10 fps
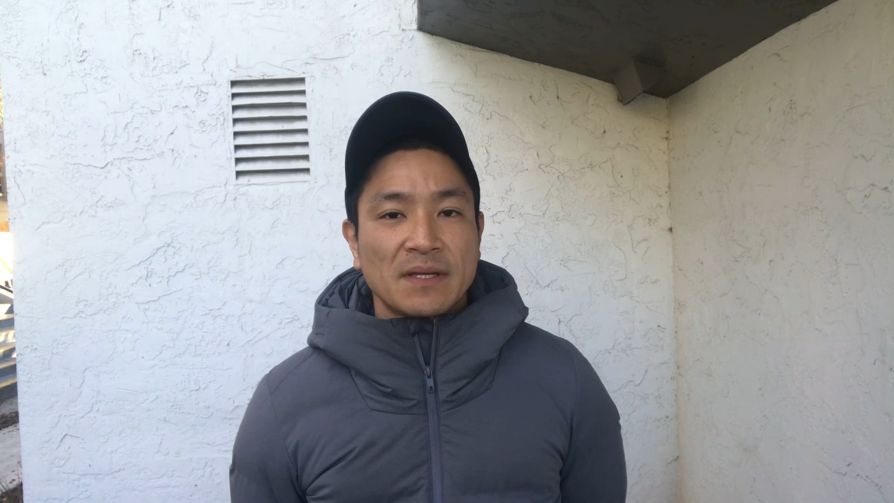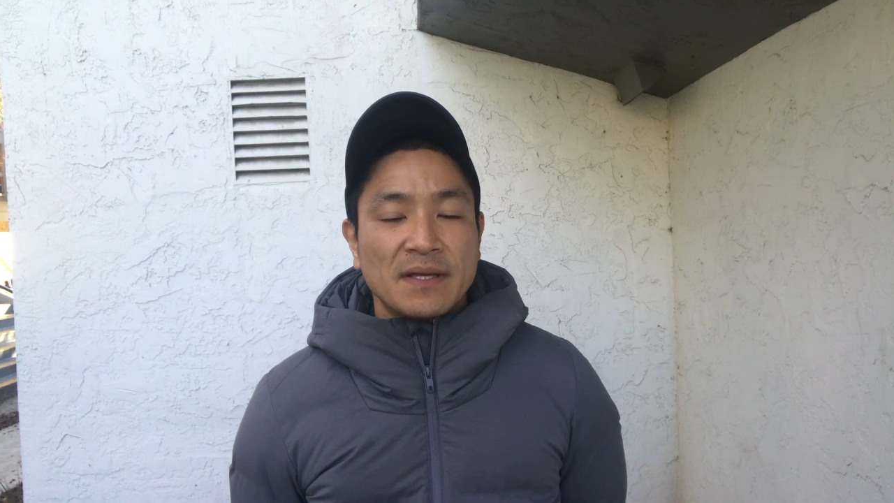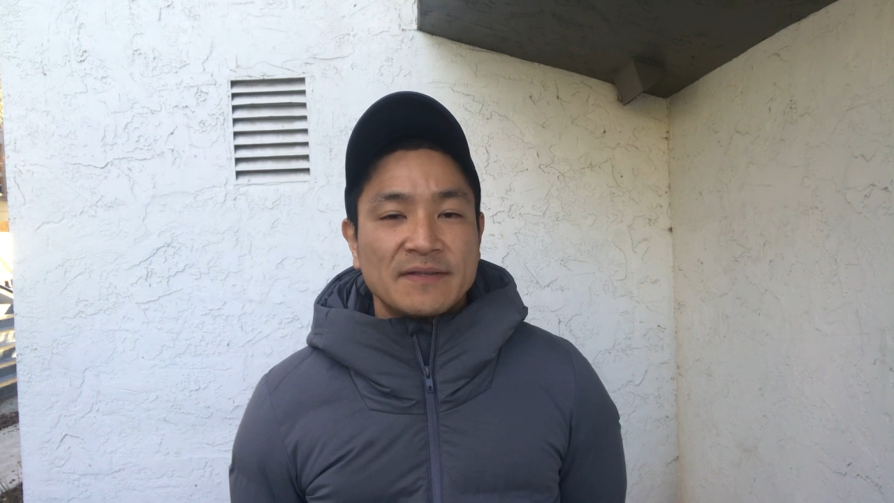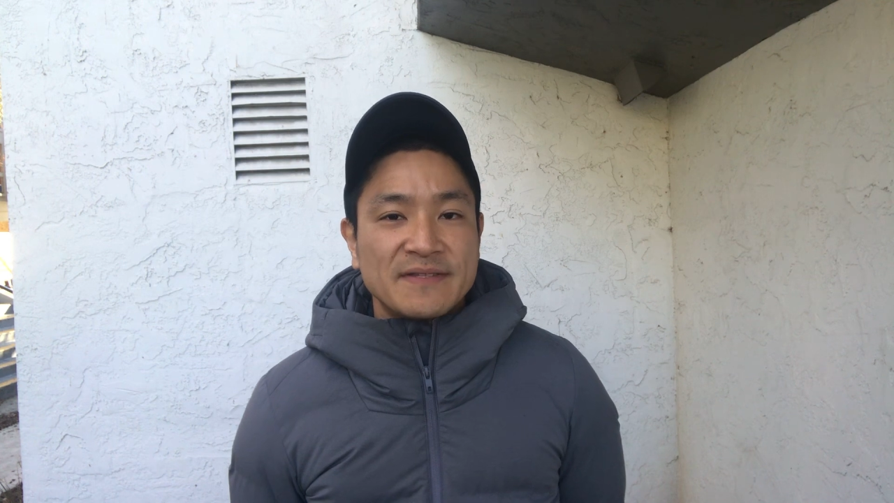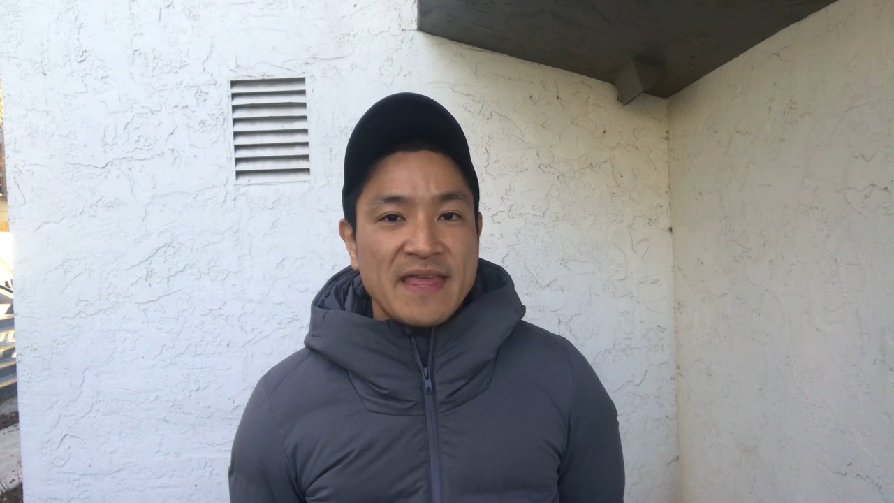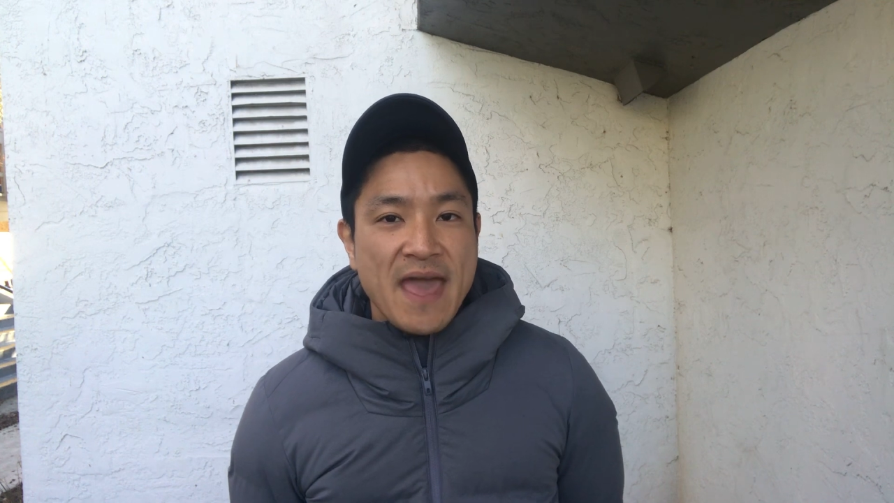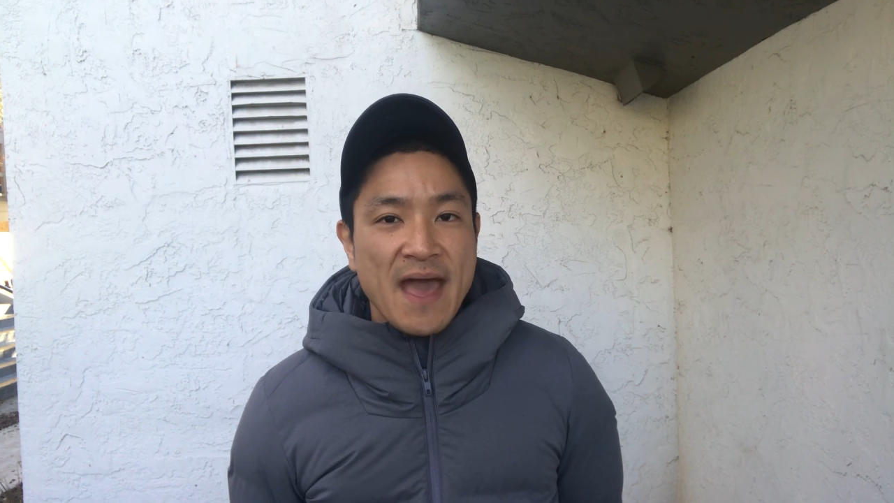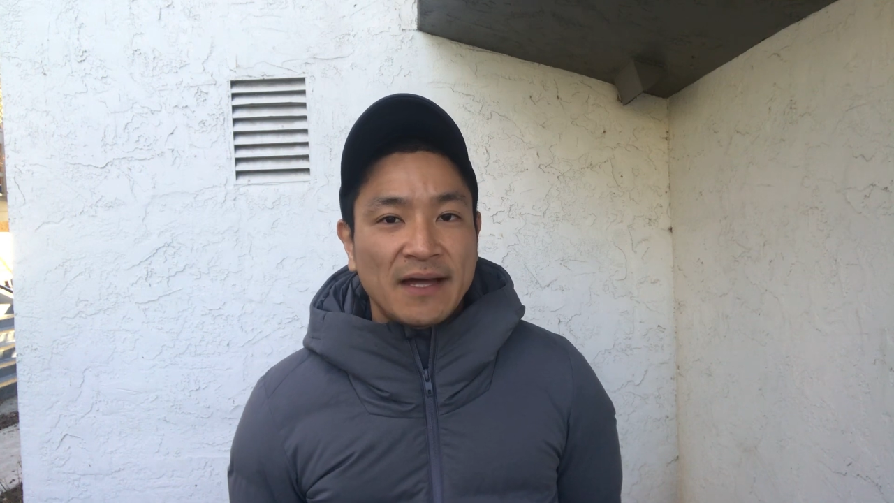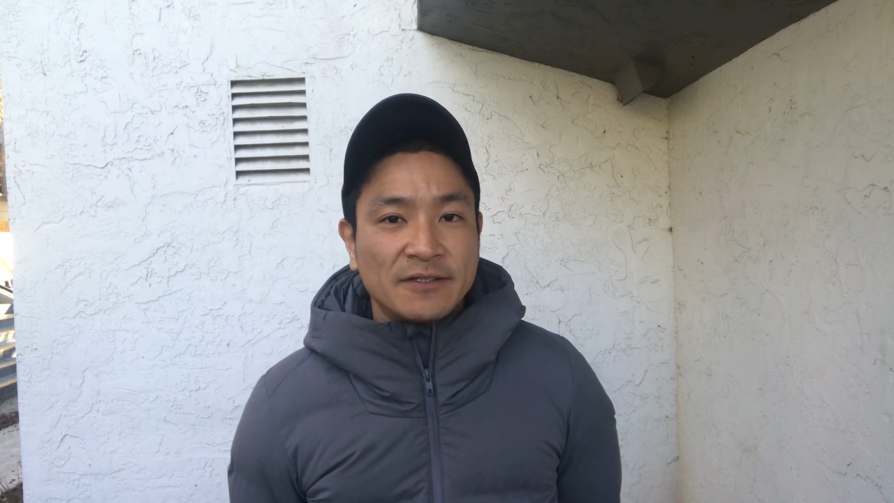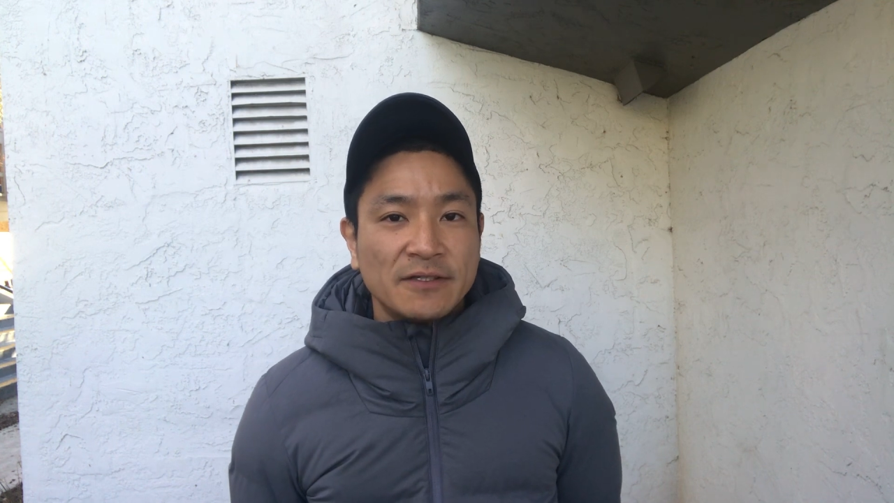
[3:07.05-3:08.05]

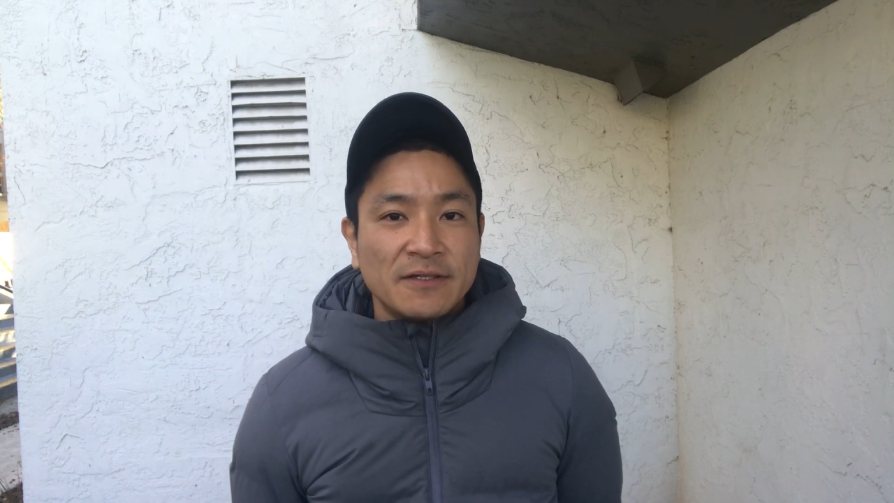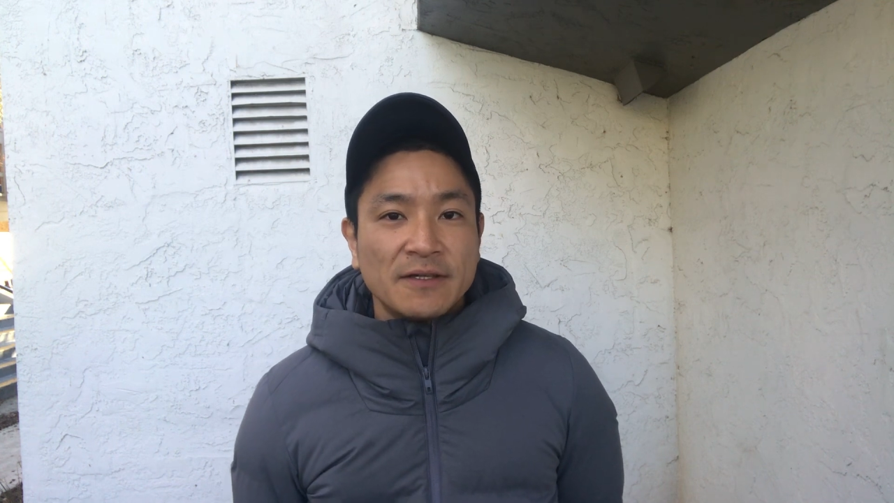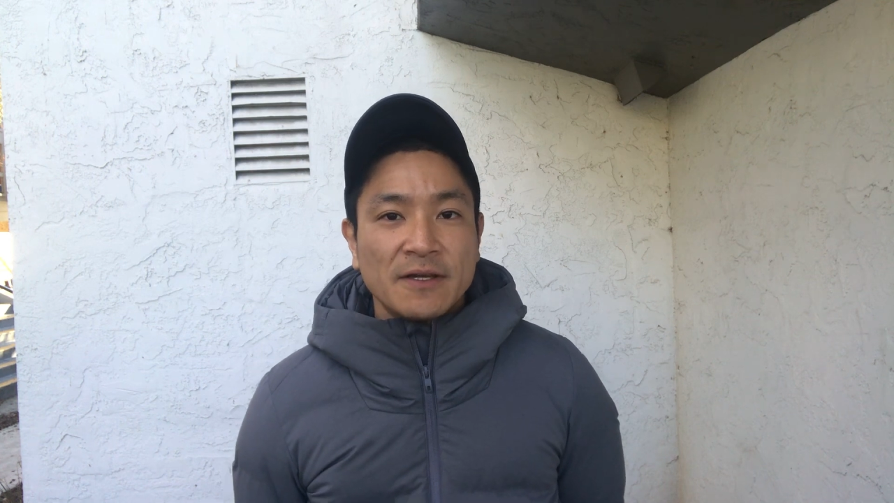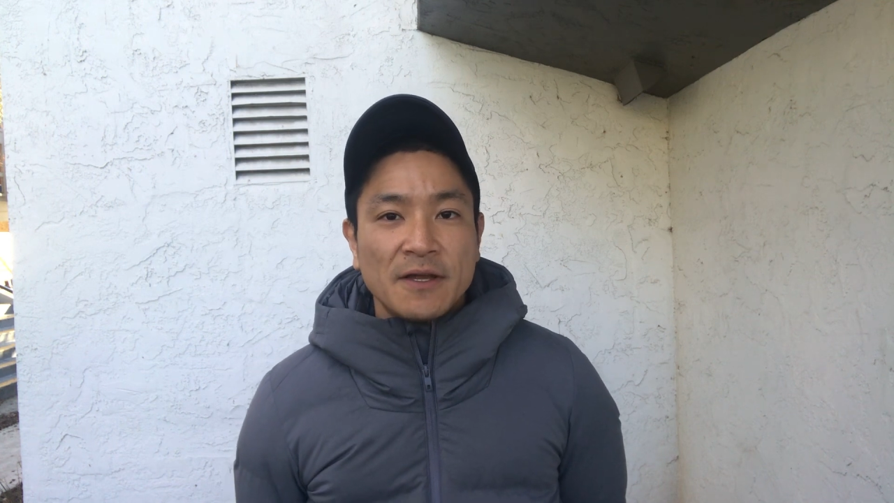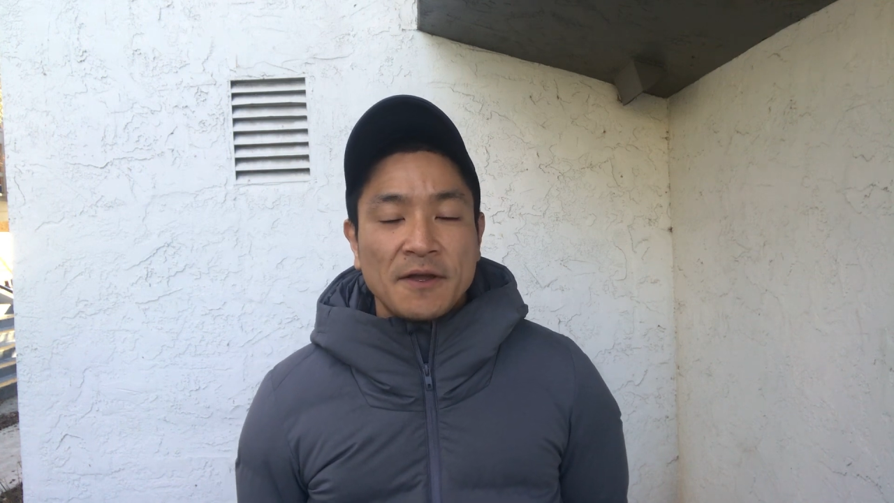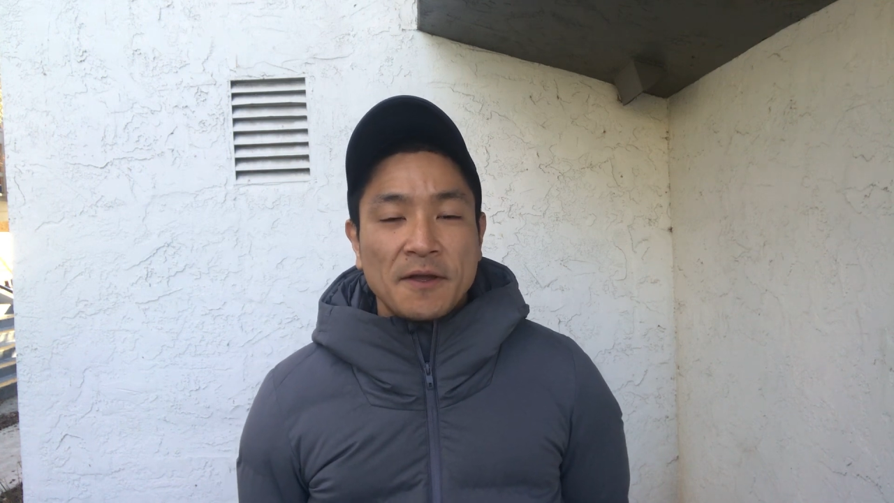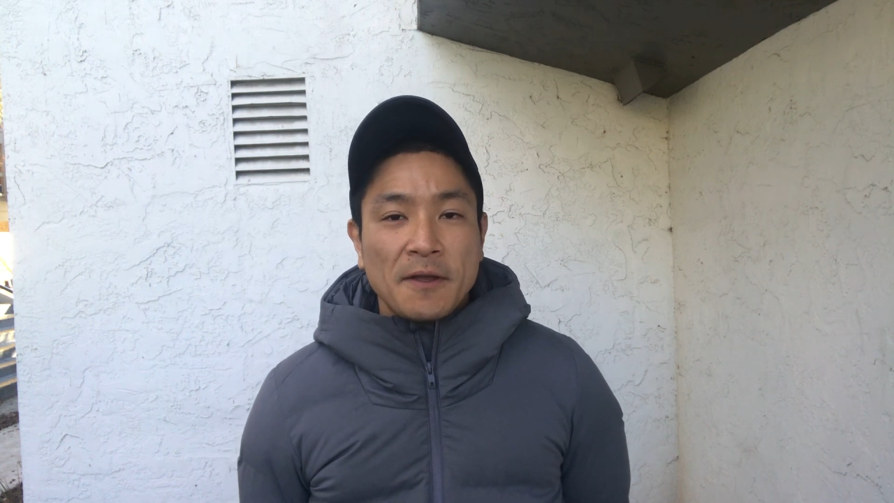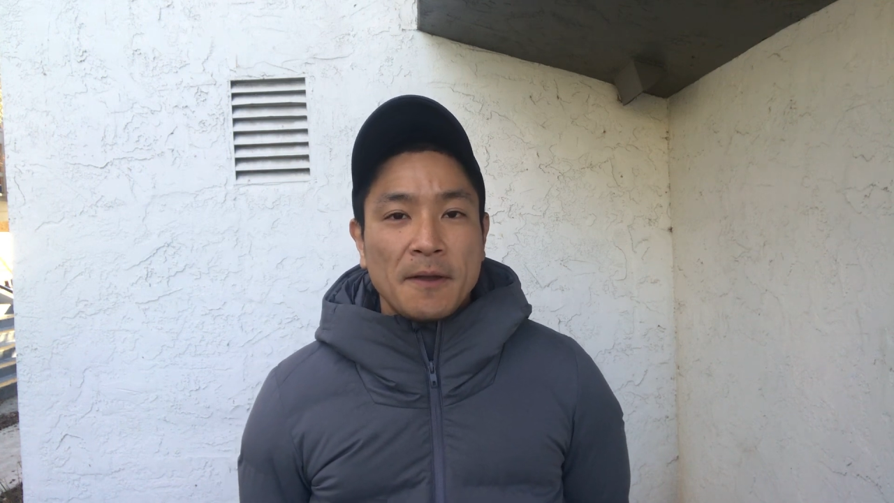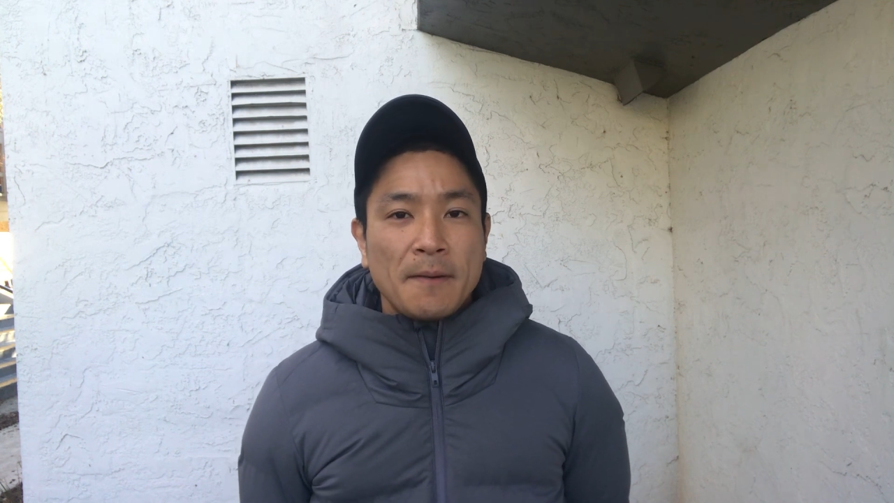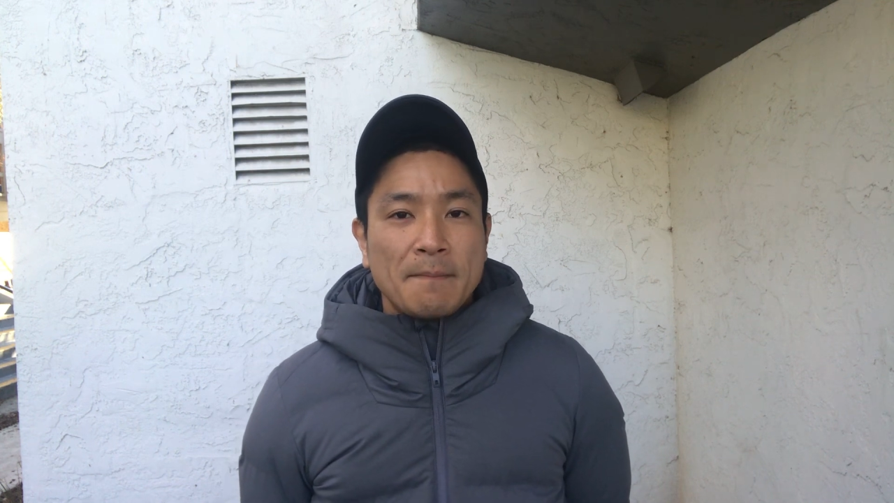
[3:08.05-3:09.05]
Instead,
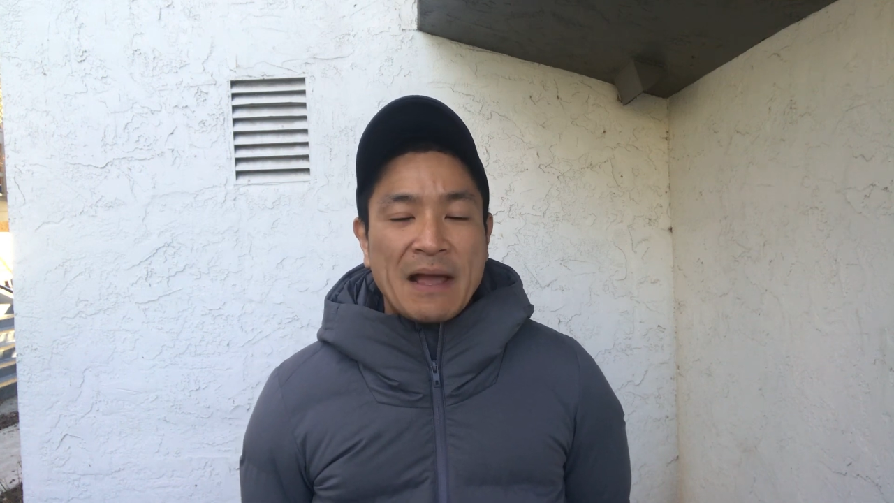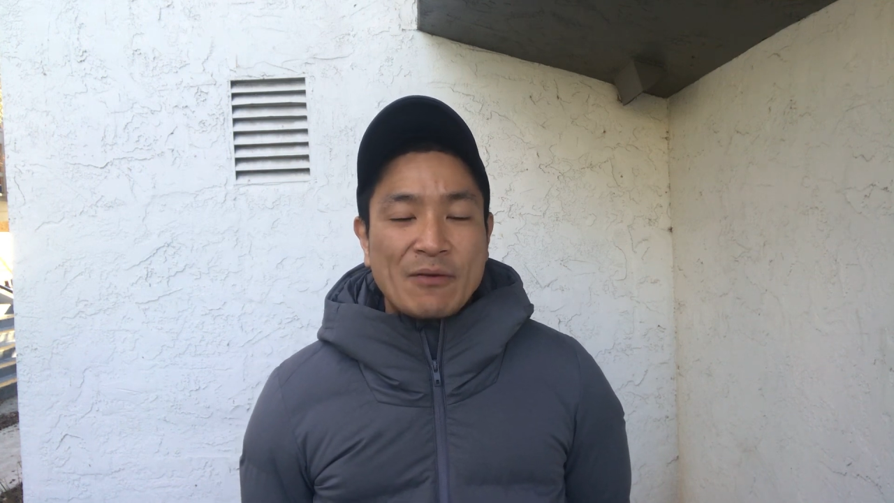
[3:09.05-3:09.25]
my